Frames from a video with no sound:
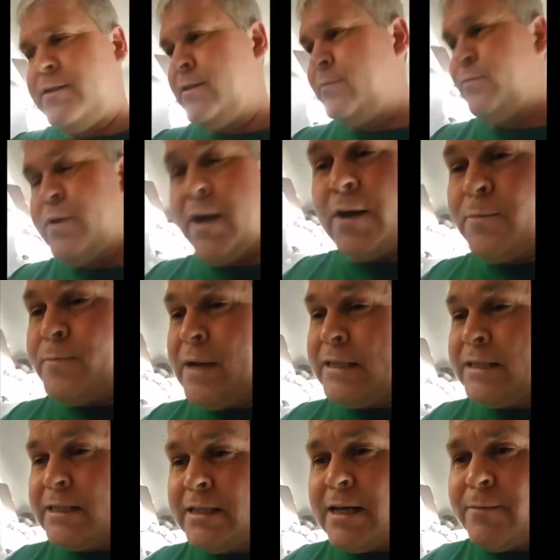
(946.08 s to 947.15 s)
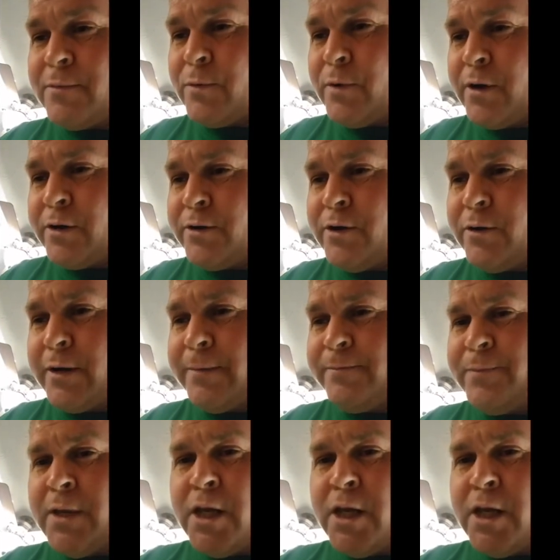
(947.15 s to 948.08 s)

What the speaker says: I'm probably gonna mess this up, but we're gonna do it.